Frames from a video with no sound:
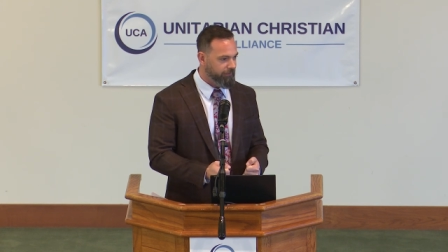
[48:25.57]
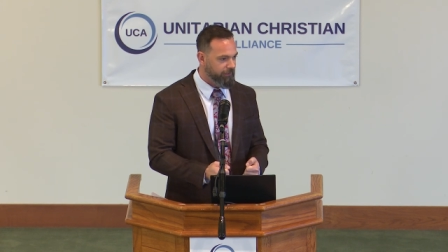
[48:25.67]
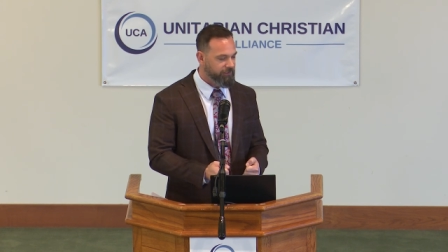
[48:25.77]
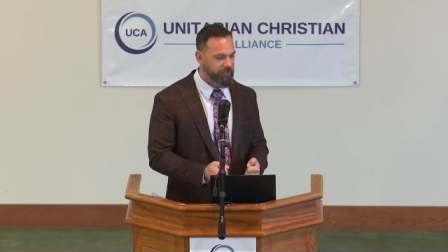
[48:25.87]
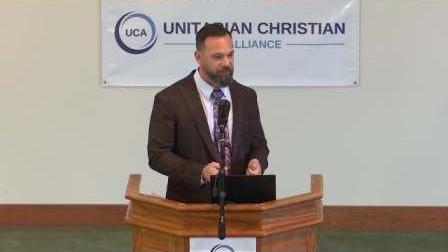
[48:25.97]

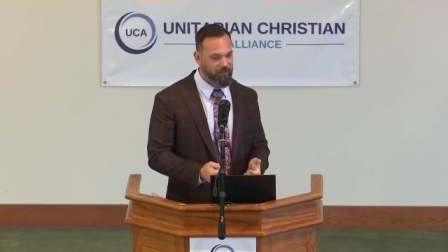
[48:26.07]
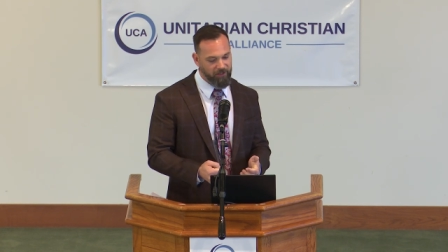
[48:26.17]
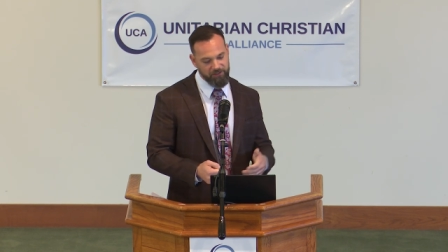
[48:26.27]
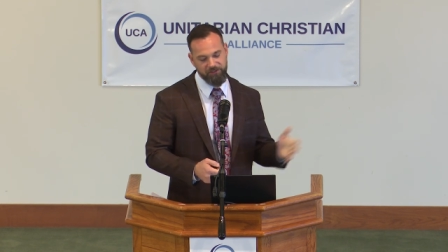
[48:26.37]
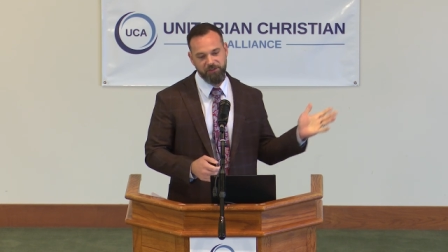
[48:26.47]
they said,
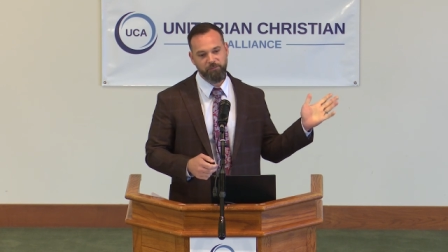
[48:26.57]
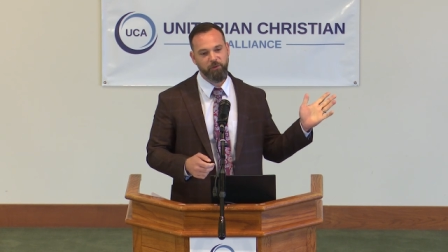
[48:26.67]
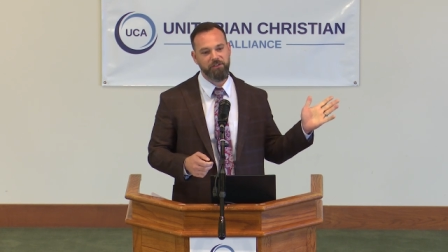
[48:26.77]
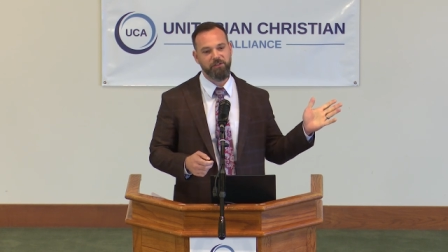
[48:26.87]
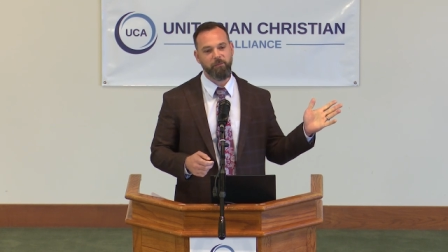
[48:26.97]
oh, let's just
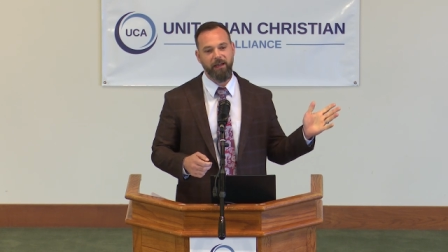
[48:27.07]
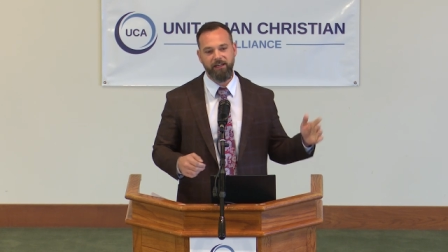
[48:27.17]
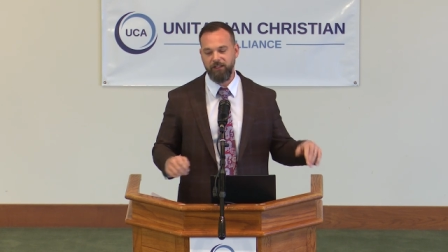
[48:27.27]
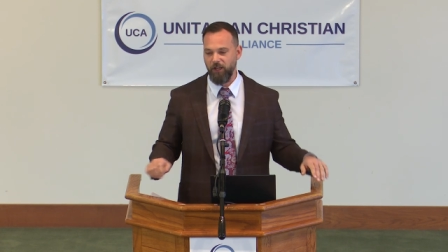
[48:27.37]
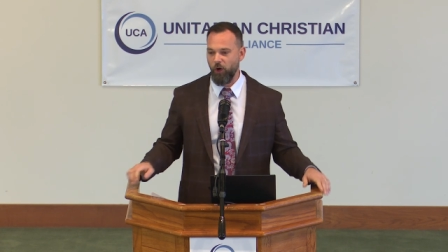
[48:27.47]
put this
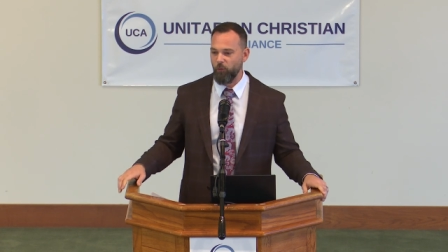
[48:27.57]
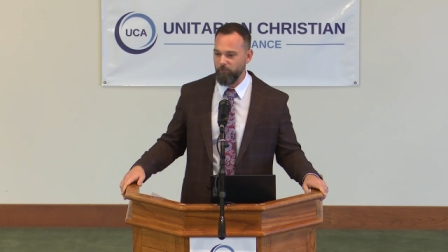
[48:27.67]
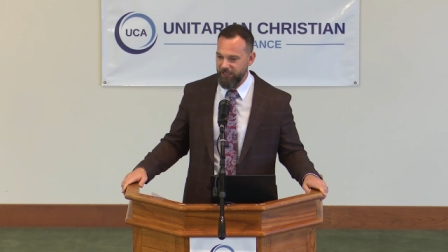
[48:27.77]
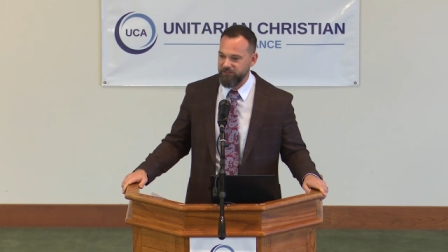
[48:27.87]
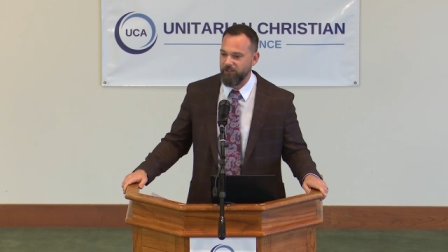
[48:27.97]
back in the home
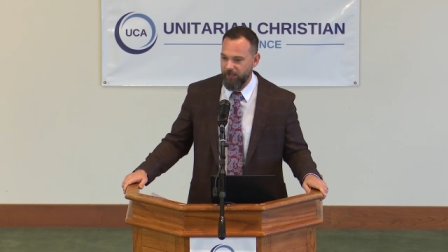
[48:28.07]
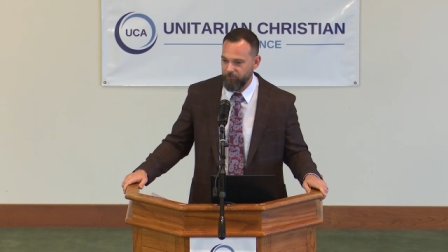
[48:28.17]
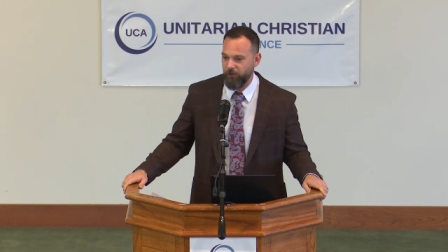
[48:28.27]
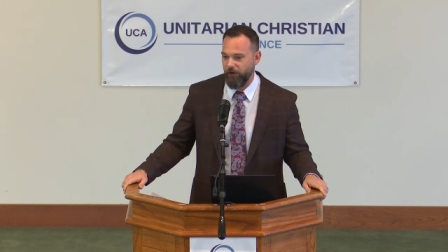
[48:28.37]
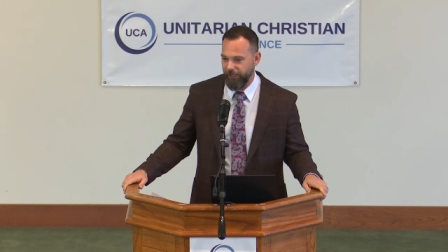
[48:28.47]
base
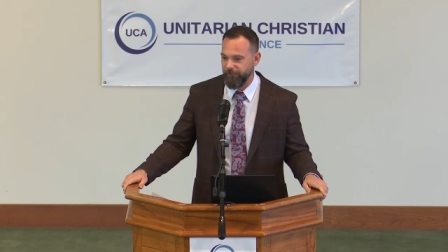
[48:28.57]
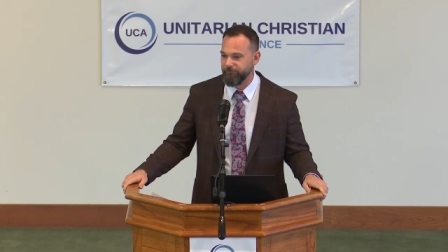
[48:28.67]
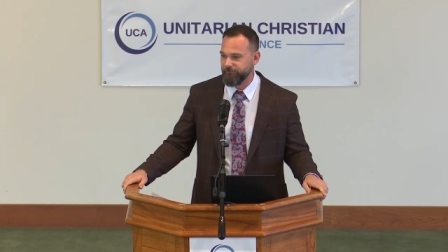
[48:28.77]
library.